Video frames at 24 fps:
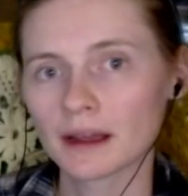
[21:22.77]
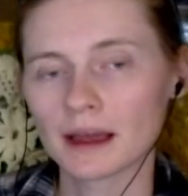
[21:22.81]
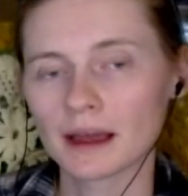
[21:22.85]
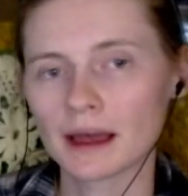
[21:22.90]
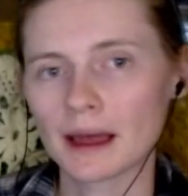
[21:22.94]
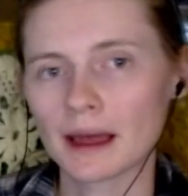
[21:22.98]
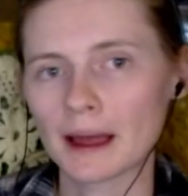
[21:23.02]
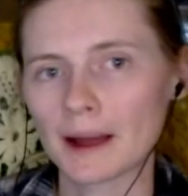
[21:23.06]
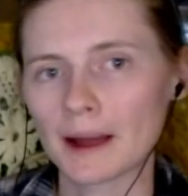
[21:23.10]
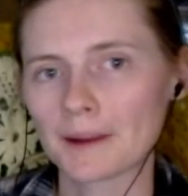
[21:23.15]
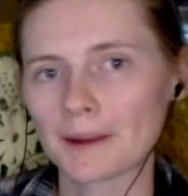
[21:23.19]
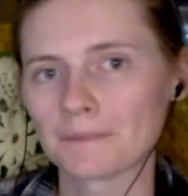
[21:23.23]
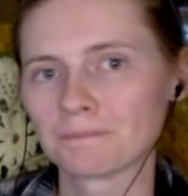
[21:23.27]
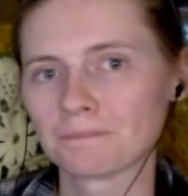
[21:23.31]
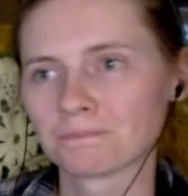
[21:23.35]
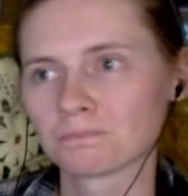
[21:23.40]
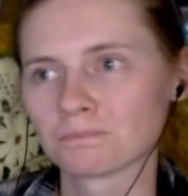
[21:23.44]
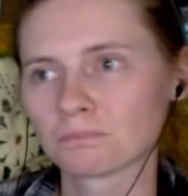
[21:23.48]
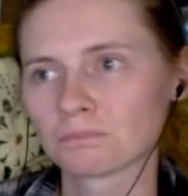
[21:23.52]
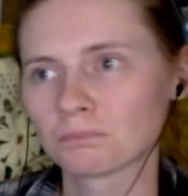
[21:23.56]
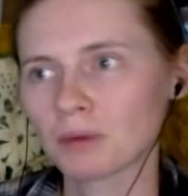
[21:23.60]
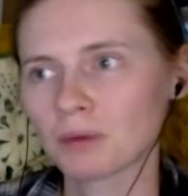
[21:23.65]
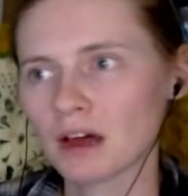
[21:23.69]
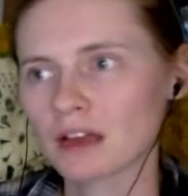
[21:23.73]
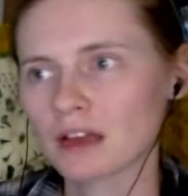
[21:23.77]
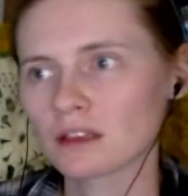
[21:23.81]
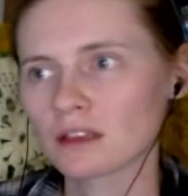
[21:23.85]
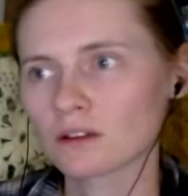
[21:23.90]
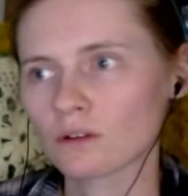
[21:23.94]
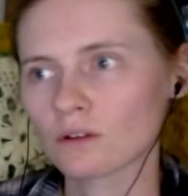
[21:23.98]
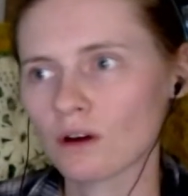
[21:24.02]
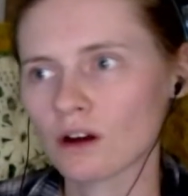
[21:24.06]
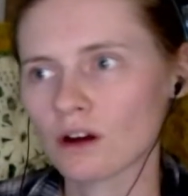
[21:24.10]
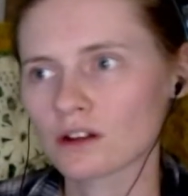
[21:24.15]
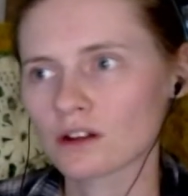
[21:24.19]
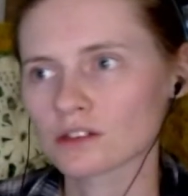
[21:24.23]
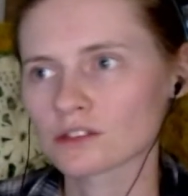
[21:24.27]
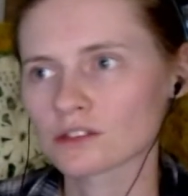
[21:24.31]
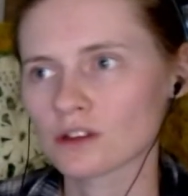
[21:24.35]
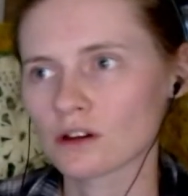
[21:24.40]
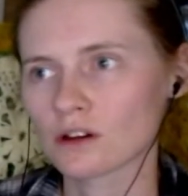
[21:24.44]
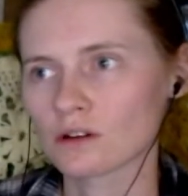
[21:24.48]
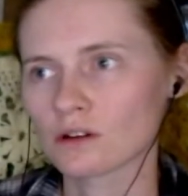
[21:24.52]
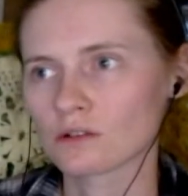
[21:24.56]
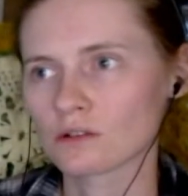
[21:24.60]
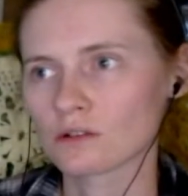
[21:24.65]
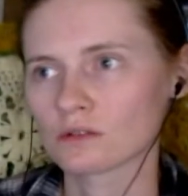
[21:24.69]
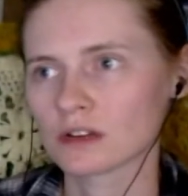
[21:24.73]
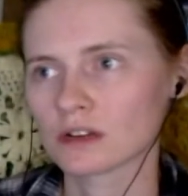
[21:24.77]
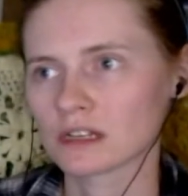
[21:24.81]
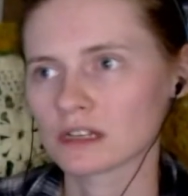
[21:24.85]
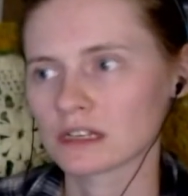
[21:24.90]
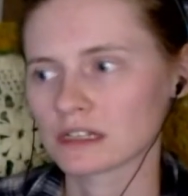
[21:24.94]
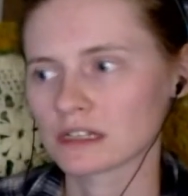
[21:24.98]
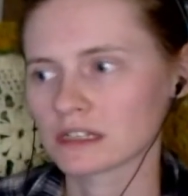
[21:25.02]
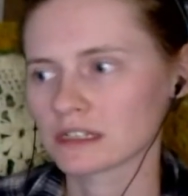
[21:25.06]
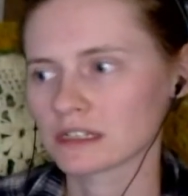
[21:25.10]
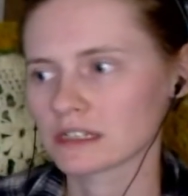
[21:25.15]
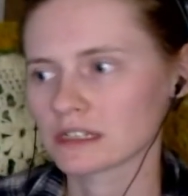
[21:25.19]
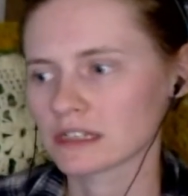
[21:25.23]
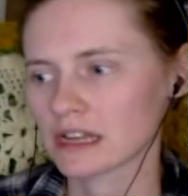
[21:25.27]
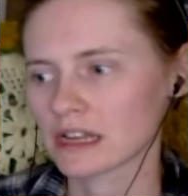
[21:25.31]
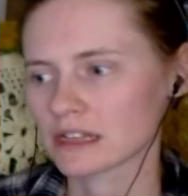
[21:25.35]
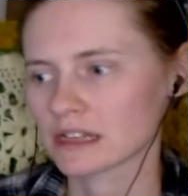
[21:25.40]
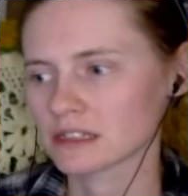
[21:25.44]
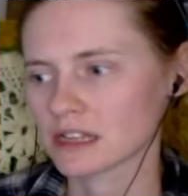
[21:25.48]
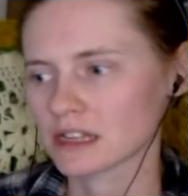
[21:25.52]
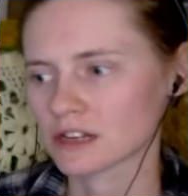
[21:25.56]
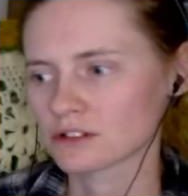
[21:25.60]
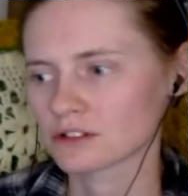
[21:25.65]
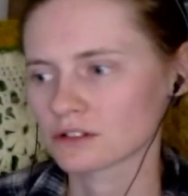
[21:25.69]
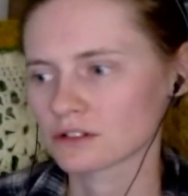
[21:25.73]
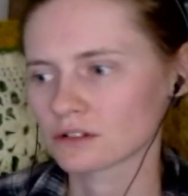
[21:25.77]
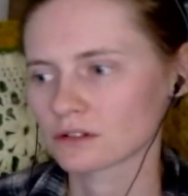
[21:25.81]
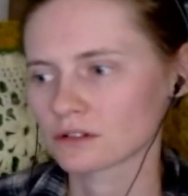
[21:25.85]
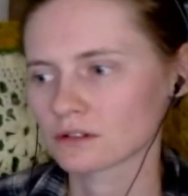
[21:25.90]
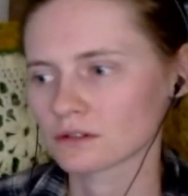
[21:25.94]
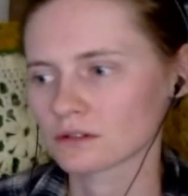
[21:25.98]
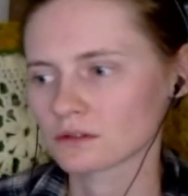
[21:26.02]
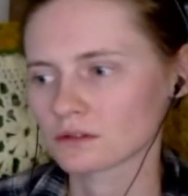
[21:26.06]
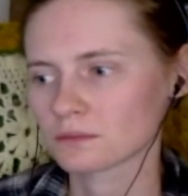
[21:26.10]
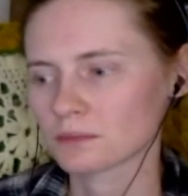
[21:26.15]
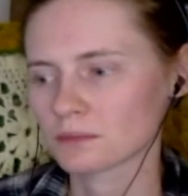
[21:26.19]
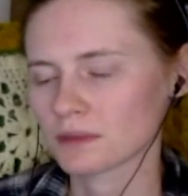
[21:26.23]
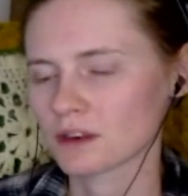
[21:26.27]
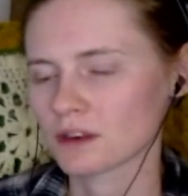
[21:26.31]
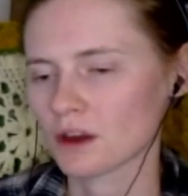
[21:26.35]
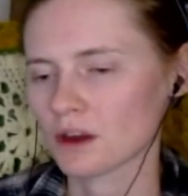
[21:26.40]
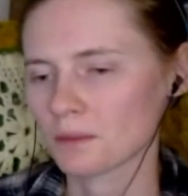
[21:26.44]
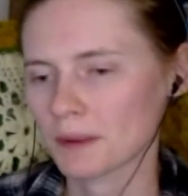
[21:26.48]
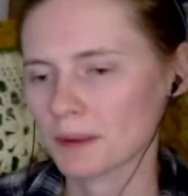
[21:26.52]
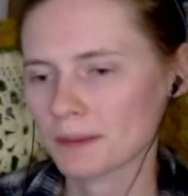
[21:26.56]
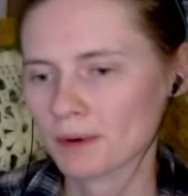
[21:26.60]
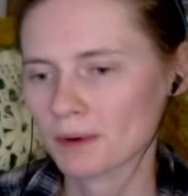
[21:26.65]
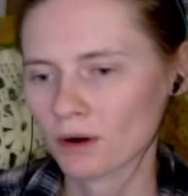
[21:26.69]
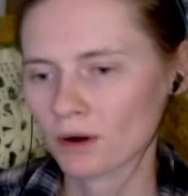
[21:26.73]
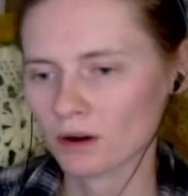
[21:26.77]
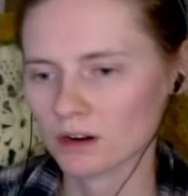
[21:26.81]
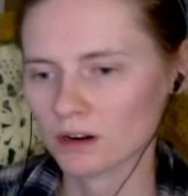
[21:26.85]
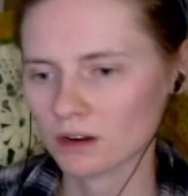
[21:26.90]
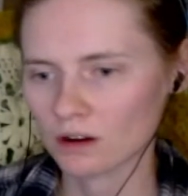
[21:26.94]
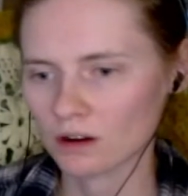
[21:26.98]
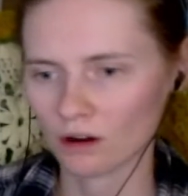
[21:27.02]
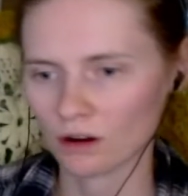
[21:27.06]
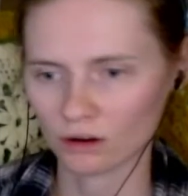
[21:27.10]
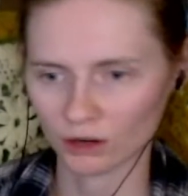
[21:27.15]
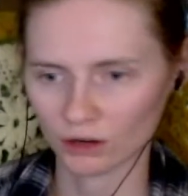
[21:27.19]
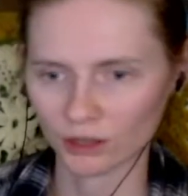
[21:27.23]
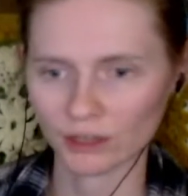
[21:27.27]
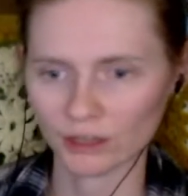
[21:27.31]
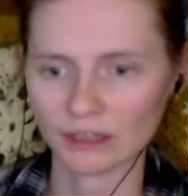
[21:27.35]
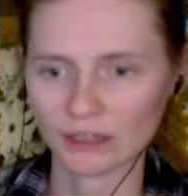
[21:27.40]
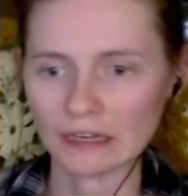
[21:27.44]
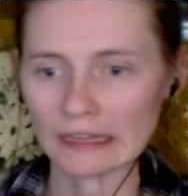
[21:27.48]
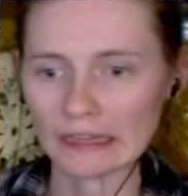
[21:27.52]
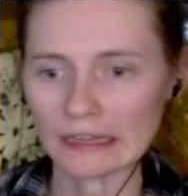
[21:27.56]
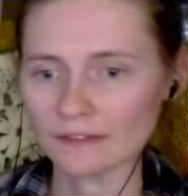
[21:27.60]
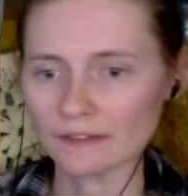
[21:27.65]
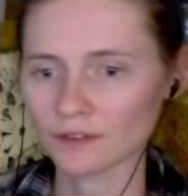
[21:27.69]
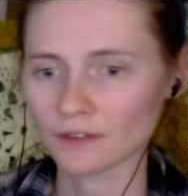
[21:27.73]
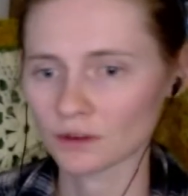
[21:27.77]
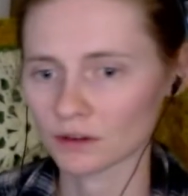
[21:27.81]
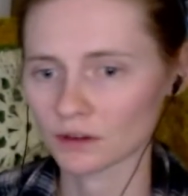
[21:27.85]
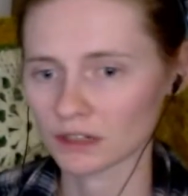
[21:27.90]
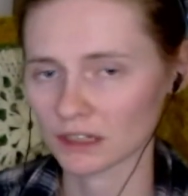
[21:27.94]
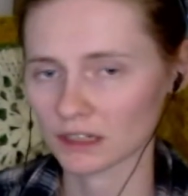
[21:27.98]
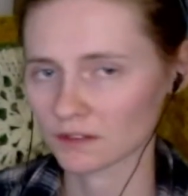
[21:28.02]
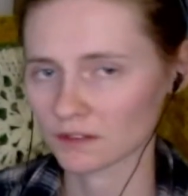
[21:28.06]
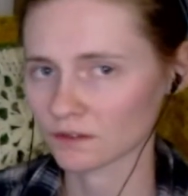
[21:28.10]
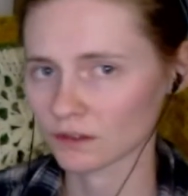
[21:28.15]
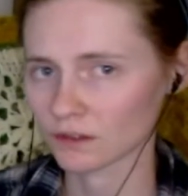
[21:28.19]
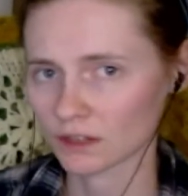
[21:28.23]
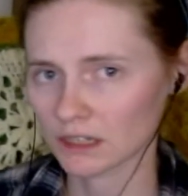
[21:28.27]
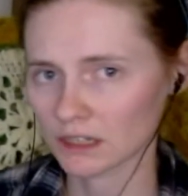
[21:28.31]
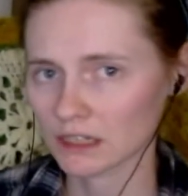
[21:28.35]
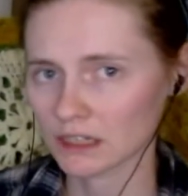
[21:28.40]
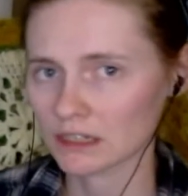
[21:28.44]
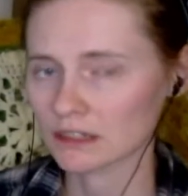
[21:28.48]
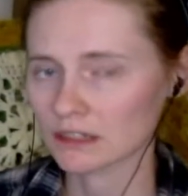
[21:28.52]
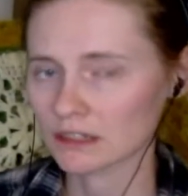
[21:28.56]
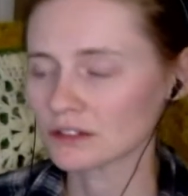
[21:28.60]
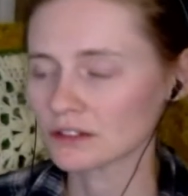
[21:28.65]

Um, but you're also in today's age, you you know people are going to call good evil and evil good.